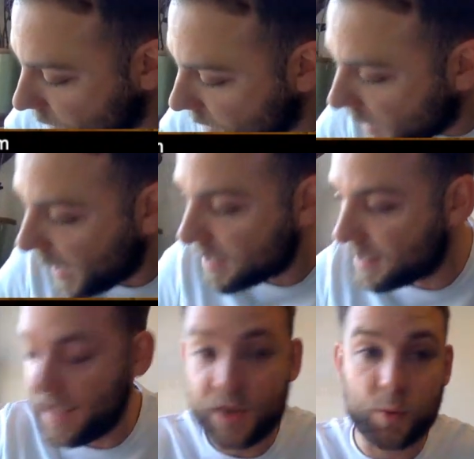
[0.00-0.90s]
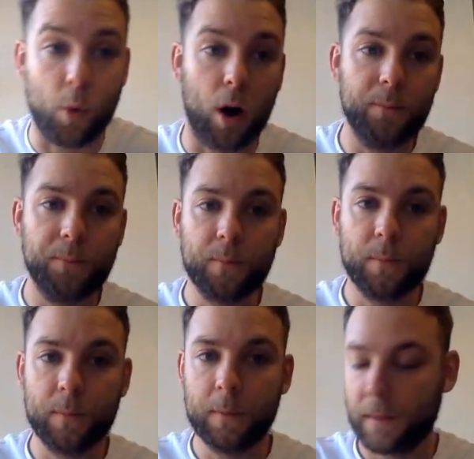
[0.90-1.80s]
is this one
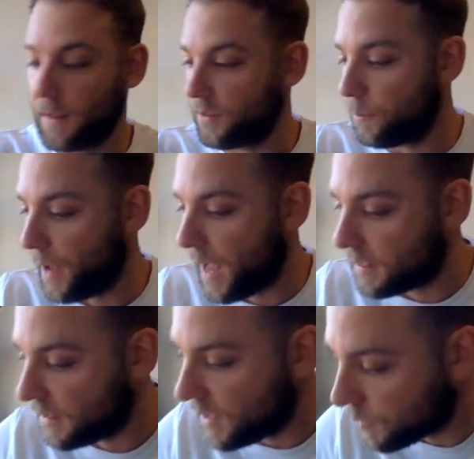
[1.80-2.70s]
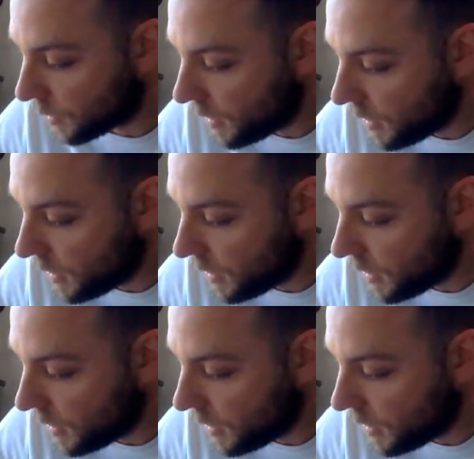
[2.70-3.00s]
compared to this one?